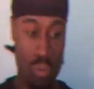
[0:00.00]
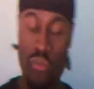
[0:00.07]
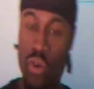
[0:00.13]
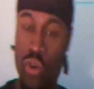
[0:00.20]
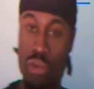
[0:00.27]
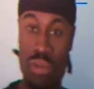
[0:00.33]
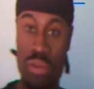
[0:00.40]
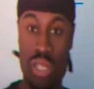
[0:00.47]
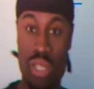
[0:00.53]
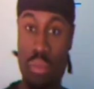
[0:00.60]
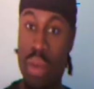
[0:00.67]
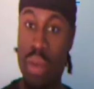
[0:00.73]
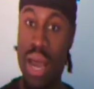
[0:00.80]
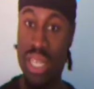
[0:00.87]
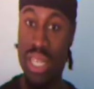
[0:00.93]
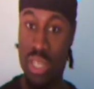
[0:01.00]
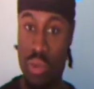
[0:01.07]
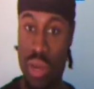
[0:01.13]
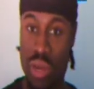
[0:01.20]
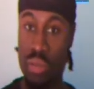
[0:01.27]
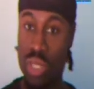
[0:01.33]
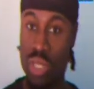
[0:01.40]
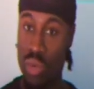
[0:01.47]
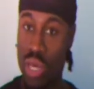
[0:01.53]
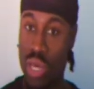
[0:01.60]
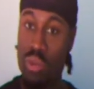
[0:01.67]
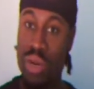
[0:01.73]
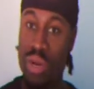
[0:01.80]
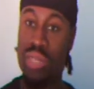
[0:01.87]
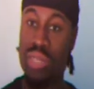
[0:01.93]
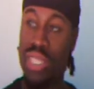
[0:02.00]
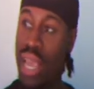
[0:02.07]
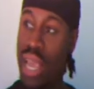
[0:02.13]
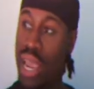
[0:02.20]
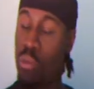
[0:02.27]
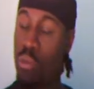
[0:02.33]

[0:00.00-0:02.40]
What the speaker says: far into boxing with it, but you get what I'm saying.